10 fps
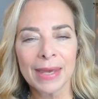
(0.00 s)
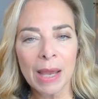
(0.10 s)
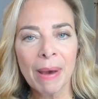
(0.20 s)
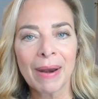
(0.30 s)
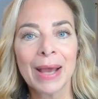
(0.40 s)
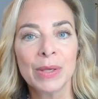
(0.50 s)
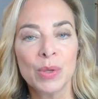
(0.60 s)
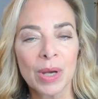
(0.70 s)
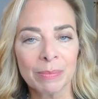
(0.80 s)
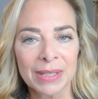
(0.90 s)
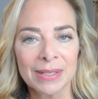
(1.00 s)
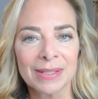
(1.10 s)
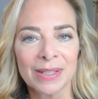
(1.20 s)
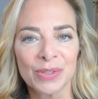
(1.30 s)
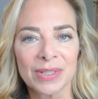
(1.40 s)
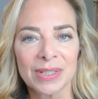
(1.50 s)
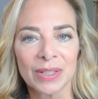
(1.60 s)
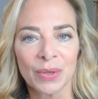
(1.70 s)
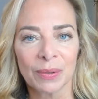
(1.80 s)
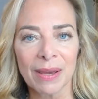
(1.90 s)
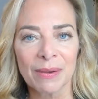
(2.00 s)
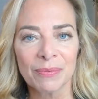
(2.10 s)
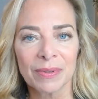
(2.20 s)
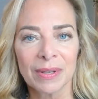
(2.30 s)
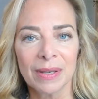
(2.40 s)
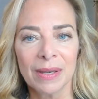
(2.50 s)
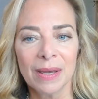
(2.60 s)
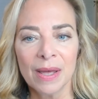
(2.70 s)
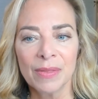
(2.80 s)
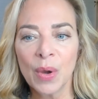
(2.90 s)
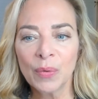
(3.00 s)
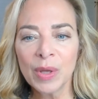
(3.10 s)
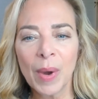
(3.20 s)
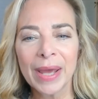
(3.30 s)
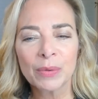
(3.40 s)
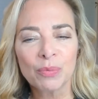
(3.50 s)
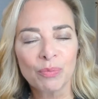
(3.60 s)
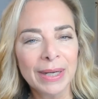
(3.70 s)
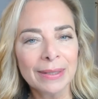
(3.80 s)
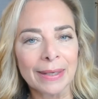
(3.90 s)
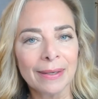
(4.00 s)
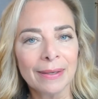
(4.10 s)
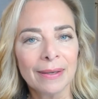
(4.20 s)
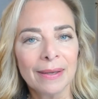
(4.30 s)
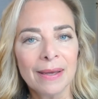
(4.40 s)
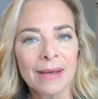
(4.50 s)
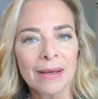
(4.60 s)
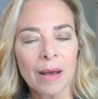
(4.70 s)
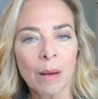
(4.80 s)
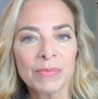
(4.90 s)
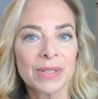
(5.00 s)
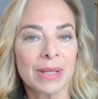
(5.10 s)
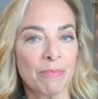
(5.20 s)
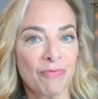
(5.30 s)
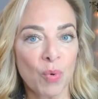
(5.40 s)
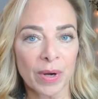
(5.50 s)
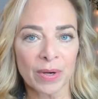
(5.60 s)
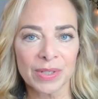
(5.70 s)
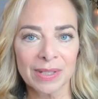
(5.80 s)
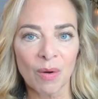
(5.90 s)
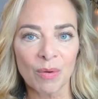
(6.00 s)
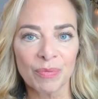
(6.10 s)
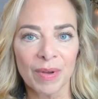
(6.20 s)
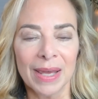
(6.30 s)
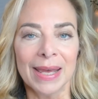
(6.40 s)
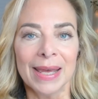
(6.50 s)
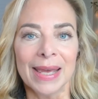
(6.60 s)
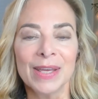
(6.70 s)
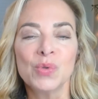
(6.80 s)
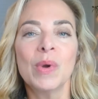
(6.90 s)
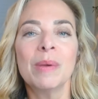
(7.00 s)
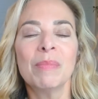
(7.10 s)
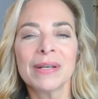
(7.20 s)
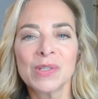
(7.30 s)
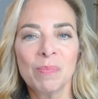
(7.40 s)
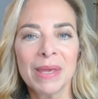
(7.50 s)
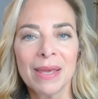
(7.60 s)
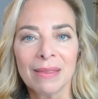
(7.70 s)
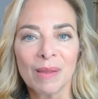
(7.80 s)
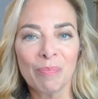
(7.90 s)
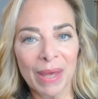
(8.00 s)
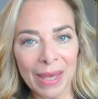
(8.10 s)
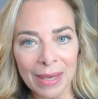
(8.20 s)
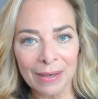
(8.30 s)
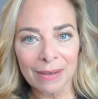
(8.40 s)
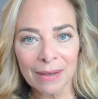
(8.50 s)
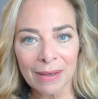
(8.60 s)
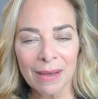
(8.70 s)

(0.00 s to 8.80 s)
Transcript: think about how you come to decisions in your life. The only way to really come to them for yourself is we must be in the pain